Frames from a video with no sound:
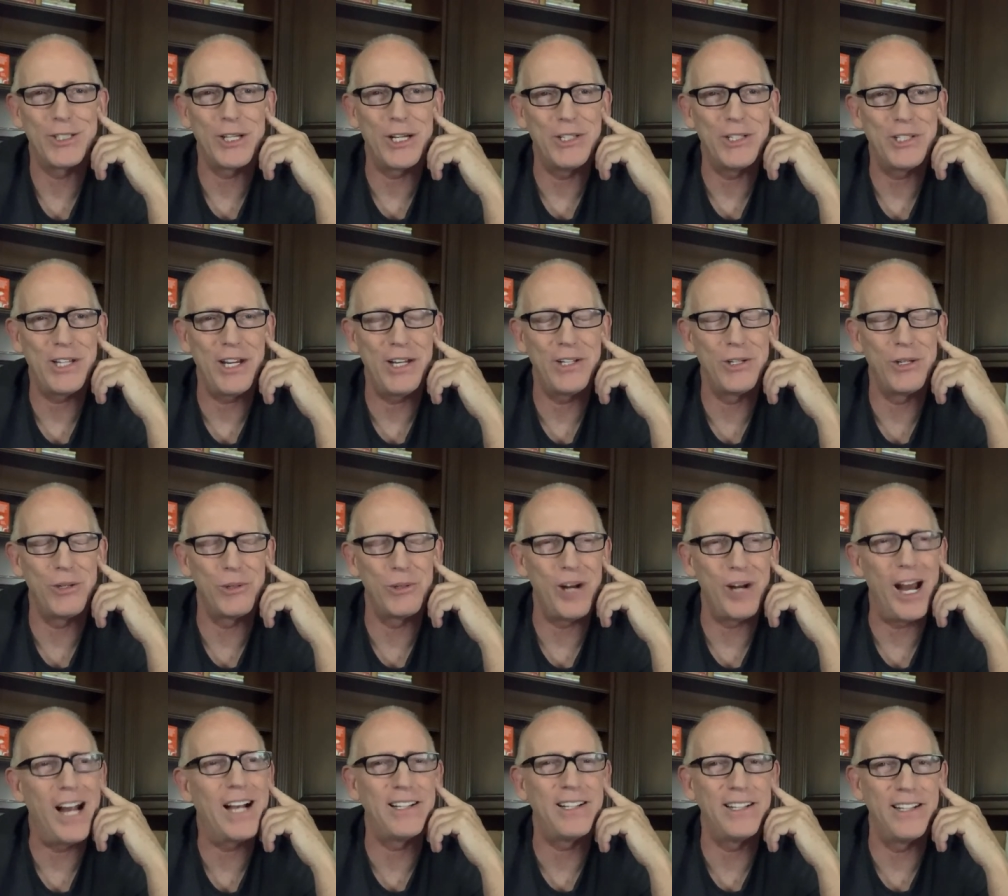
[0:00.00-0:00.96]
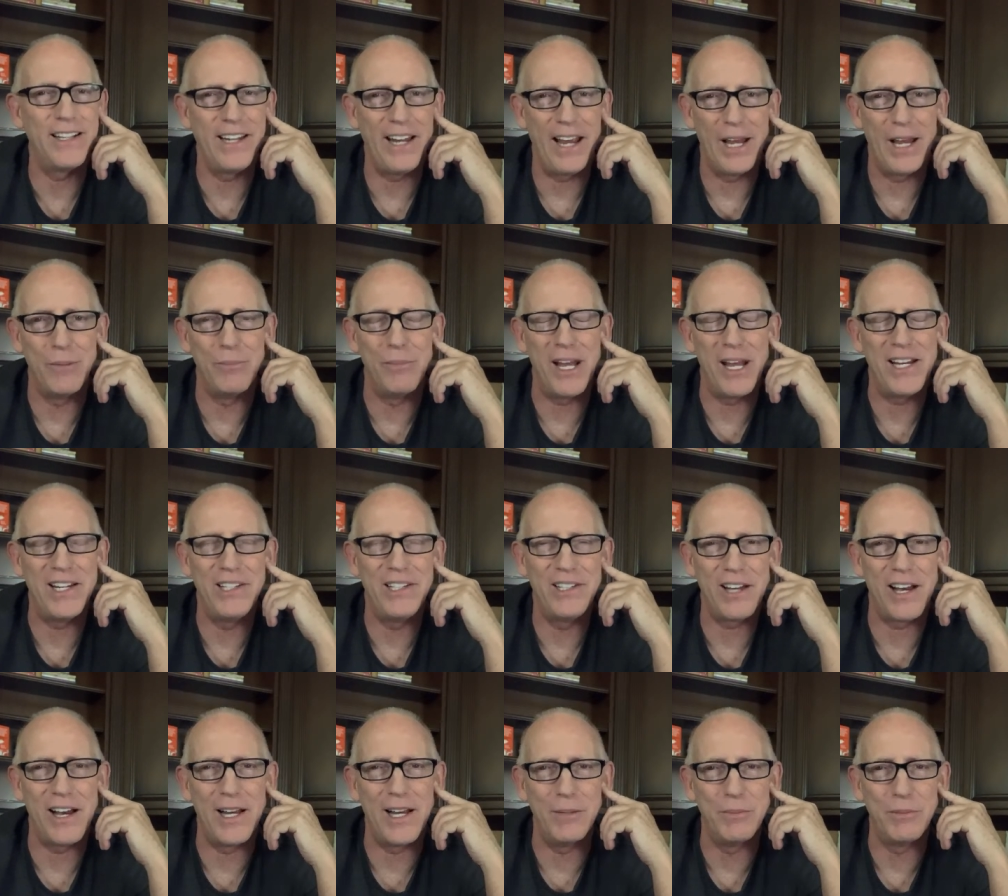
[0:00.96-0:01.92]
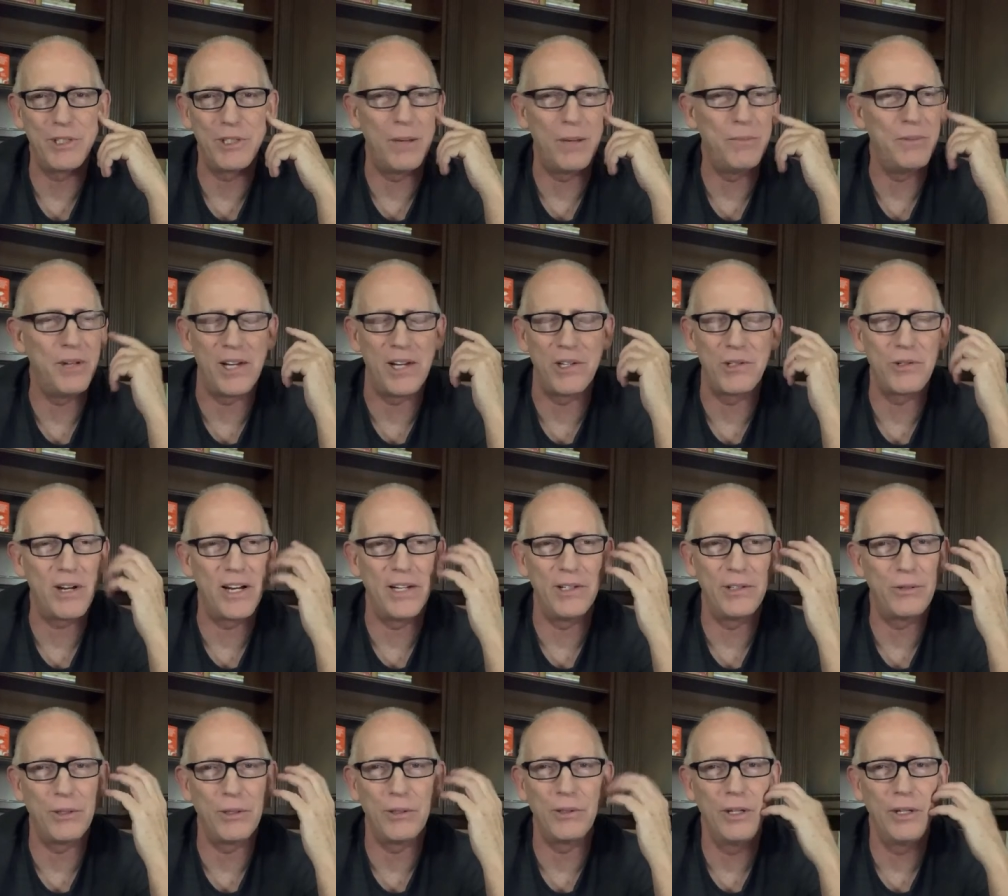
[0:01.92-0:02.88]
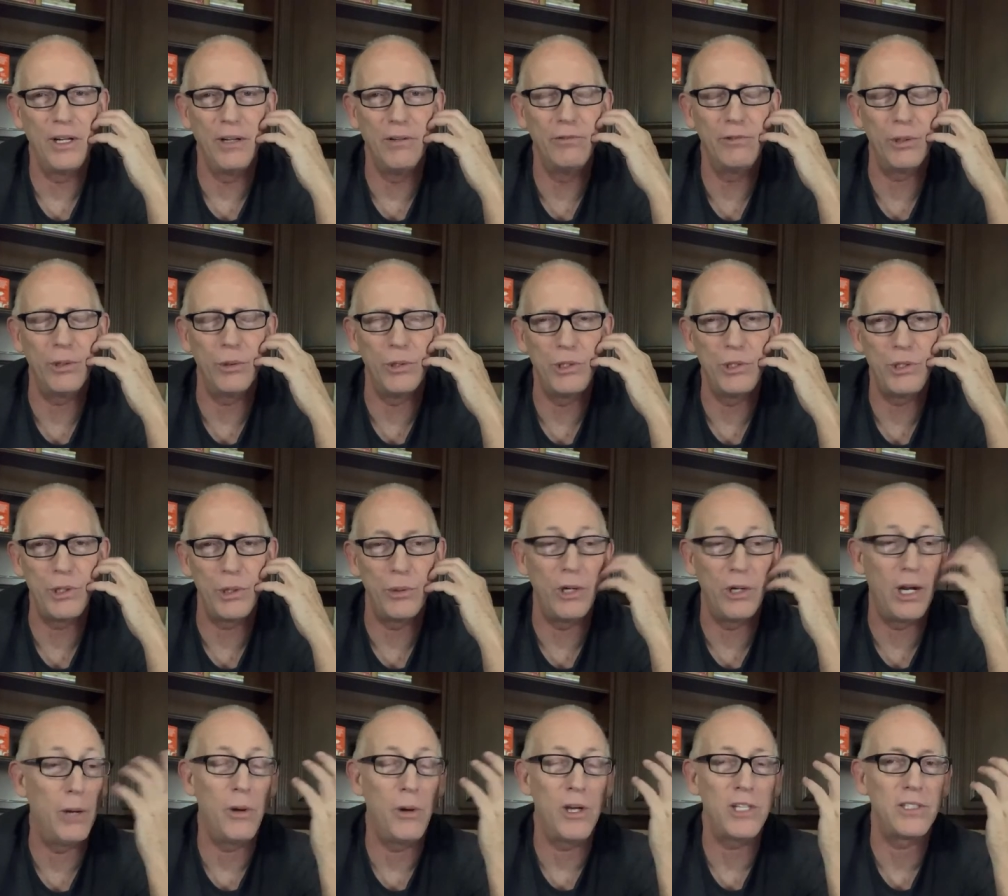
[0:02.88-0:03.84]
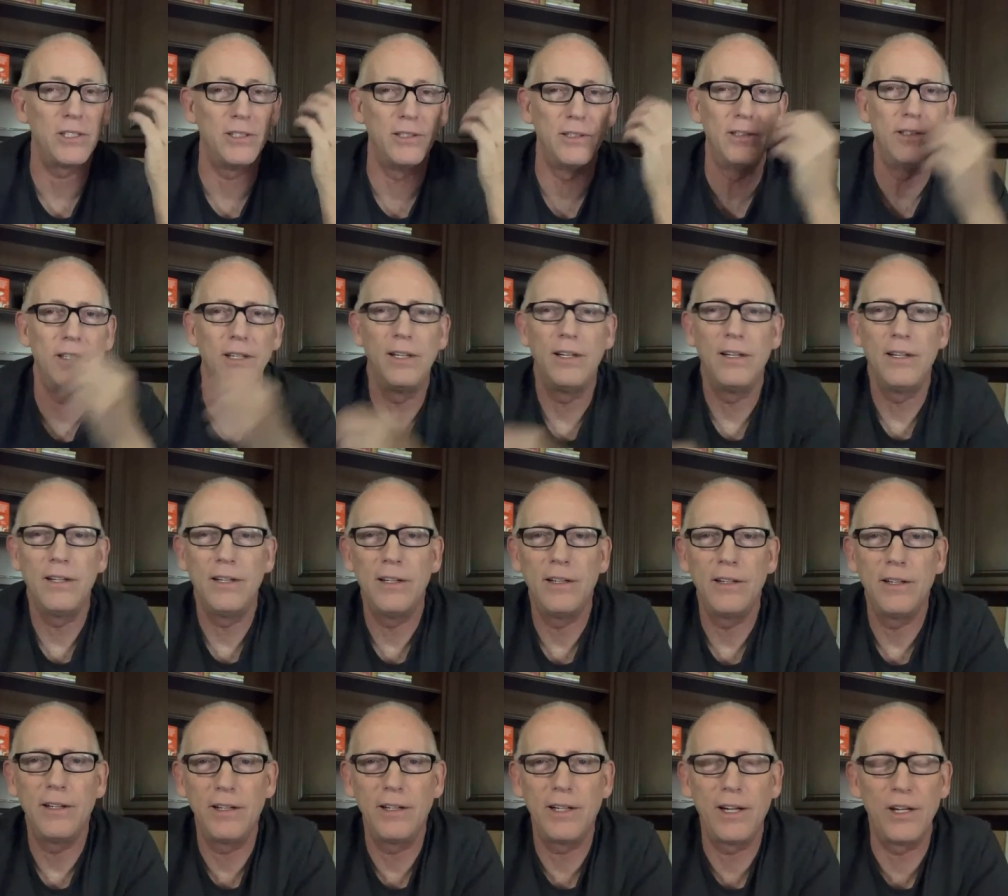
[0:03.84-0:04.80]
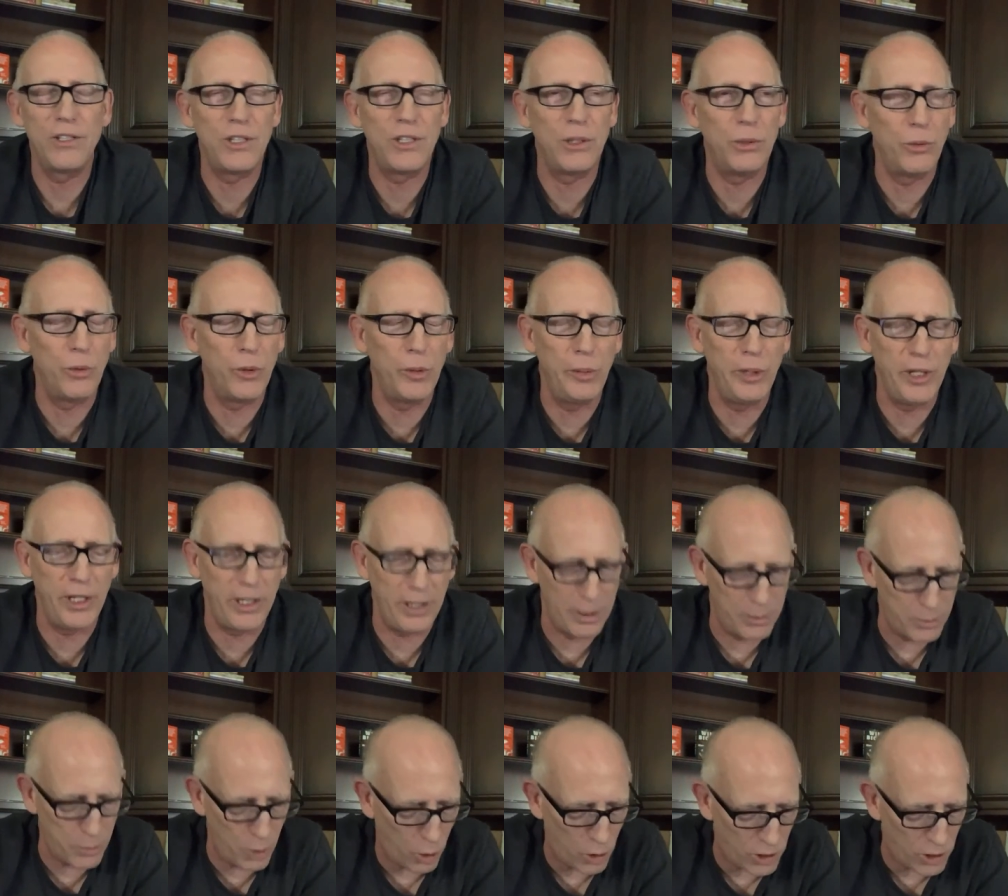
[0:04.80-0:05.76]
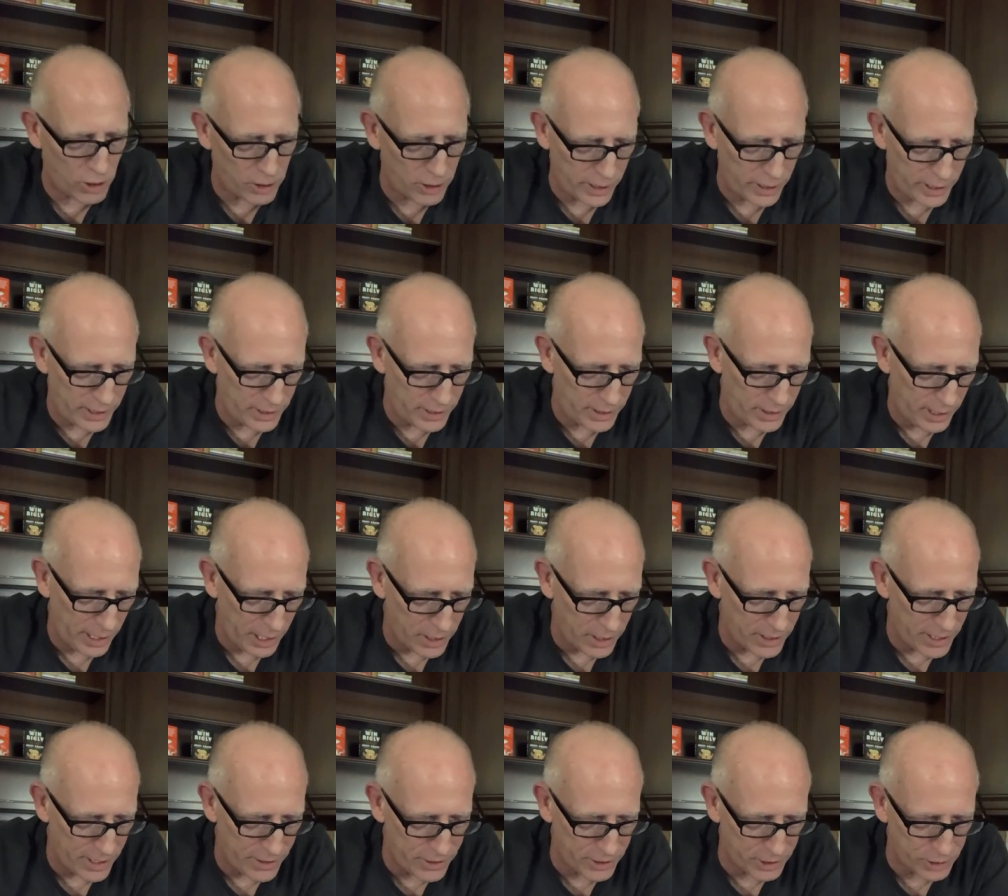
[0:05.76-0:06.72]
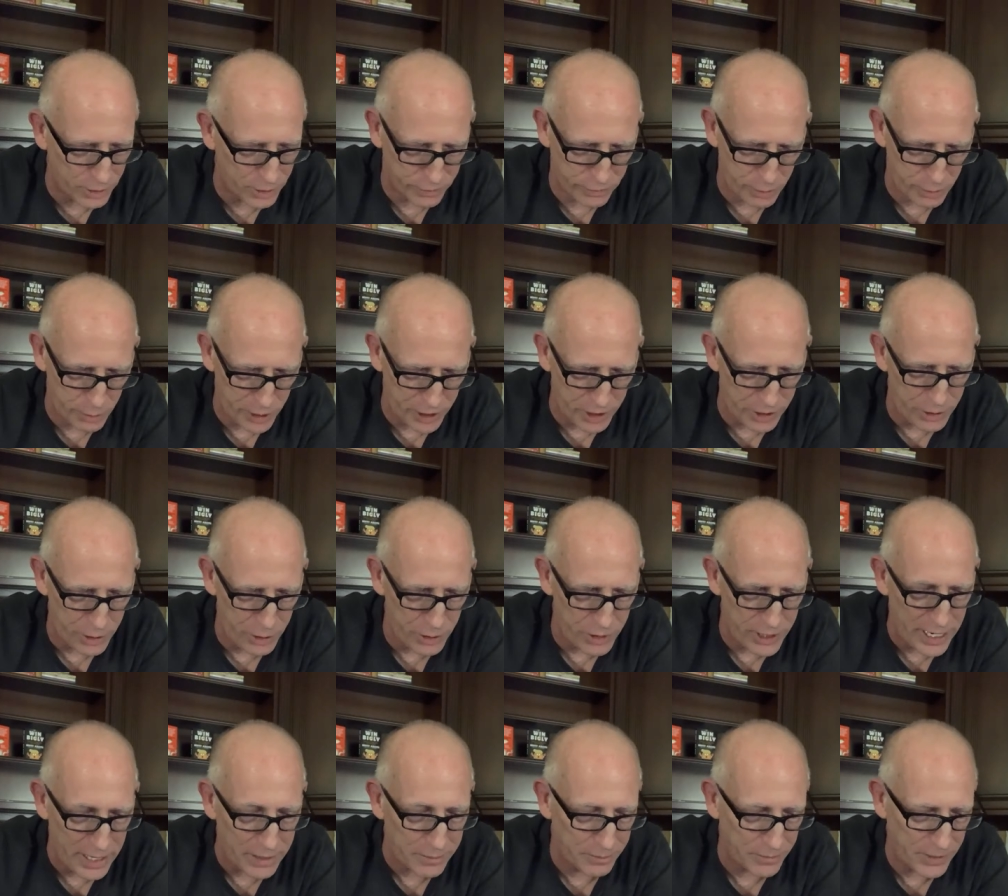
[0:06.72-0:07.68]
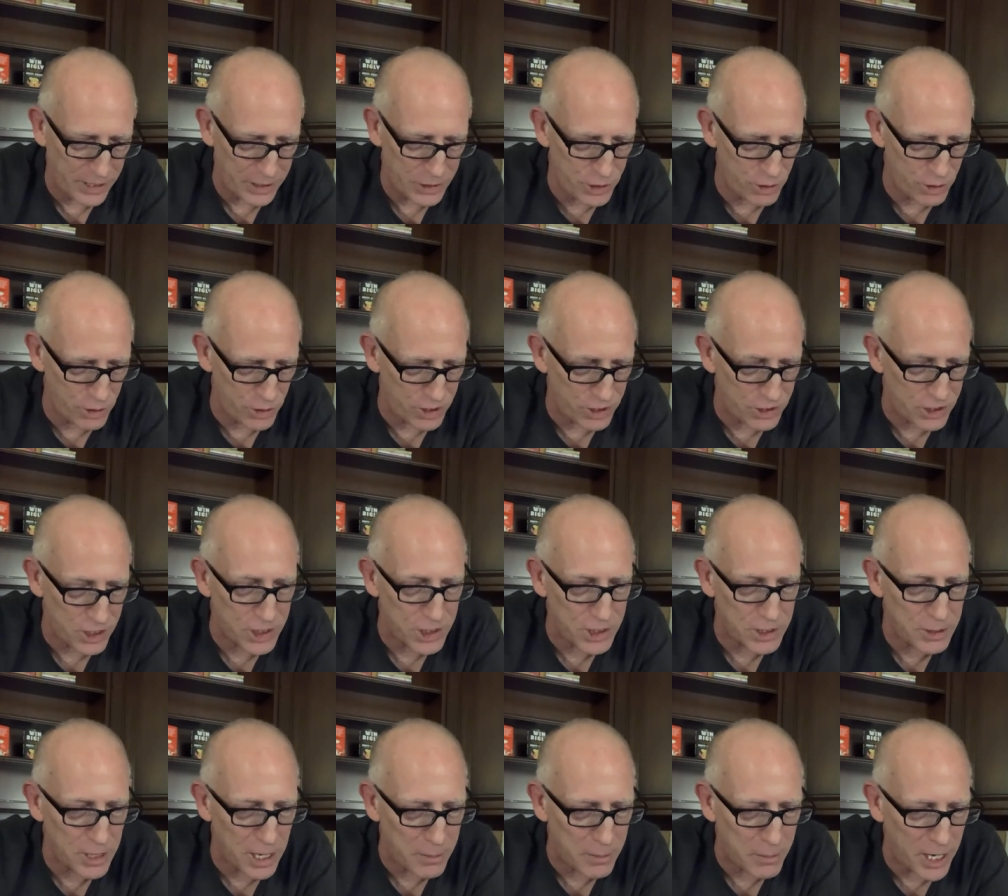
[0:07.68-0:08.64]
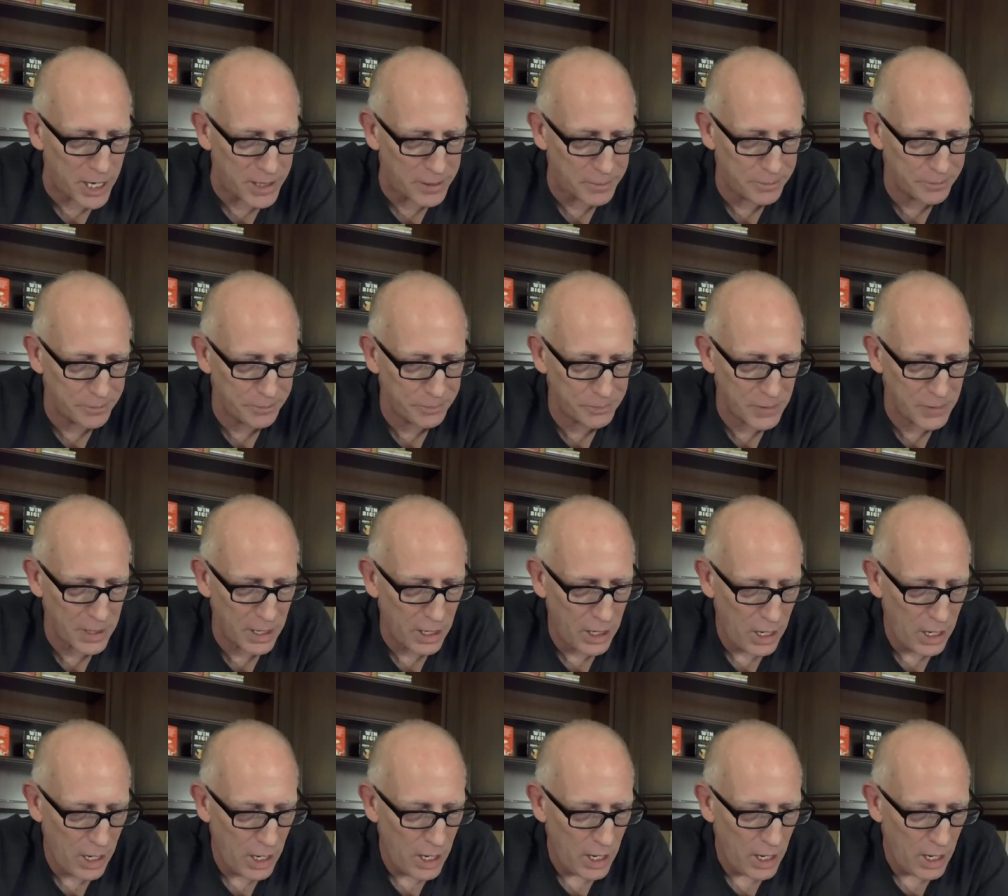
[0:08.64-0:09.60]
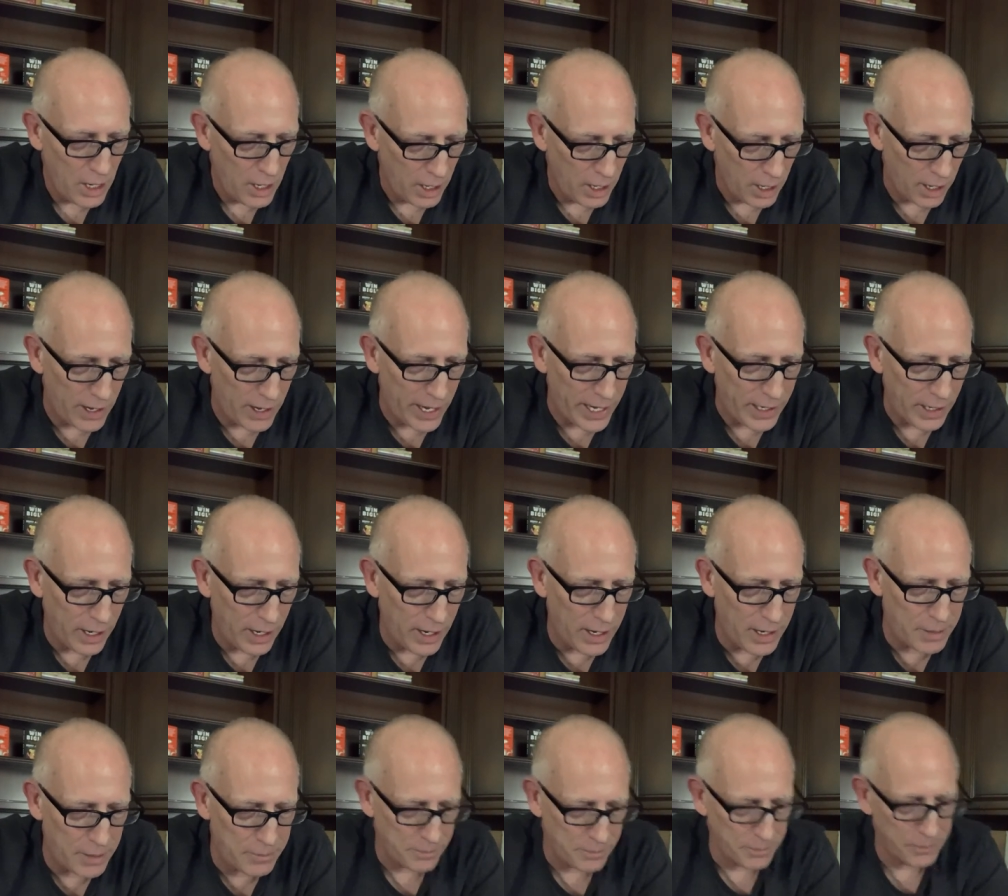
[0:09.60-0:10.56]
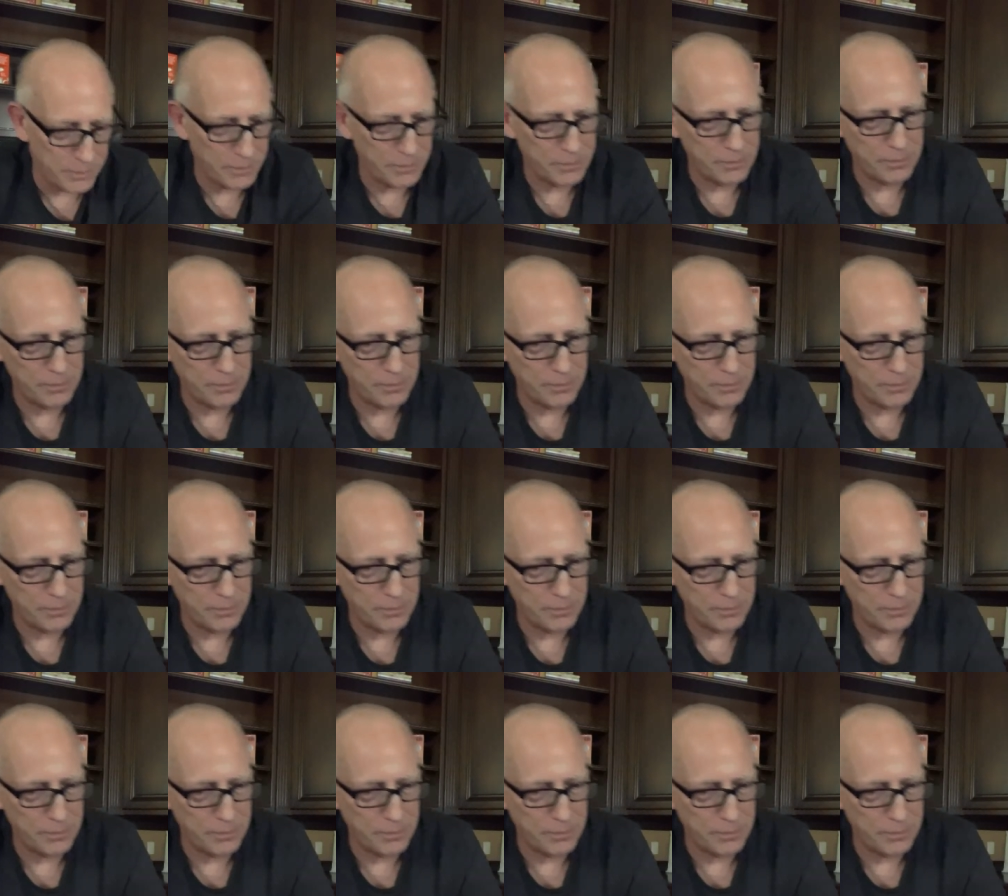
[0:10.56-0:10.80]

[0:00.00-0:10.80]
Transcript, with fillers: I said directly and many times, I'm not trying to influence you, and I wasn't. Because it would be immoral and unethical for me to do that. That's your decision, not mine. All right. Um,